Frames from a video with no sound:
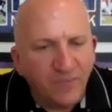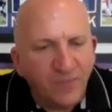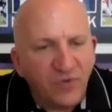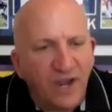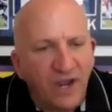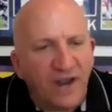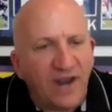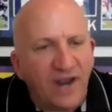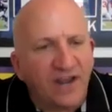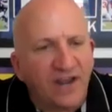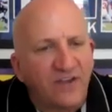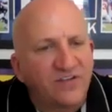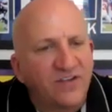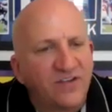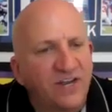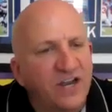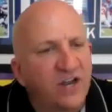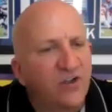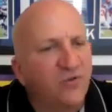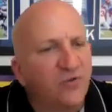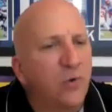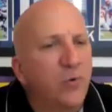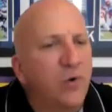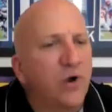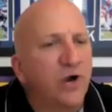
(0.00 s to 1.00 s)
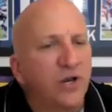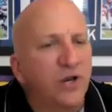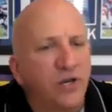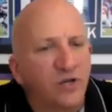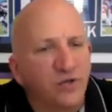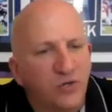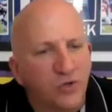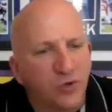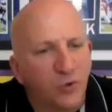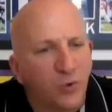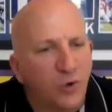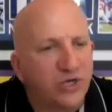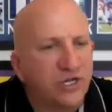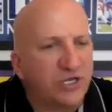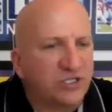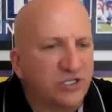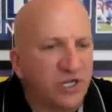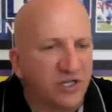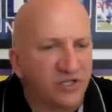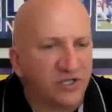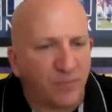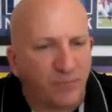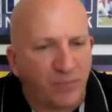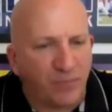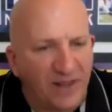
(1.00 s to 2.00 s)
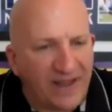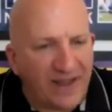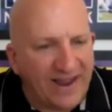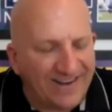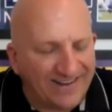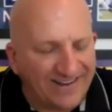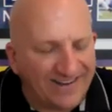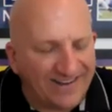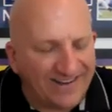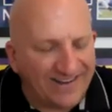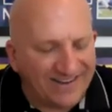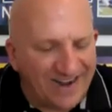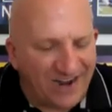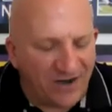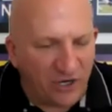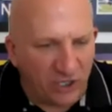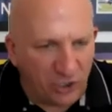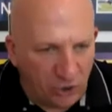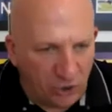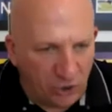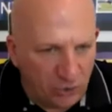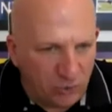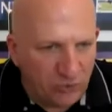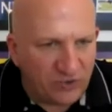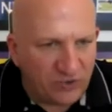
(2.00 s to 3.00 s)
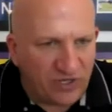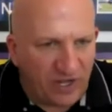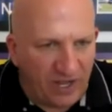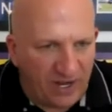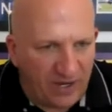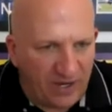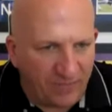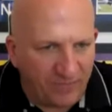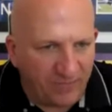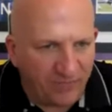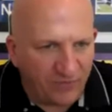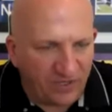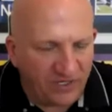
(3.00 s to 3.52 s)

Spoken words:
And I said, here's what we're going to do. We're going to shut the plant down at noontime.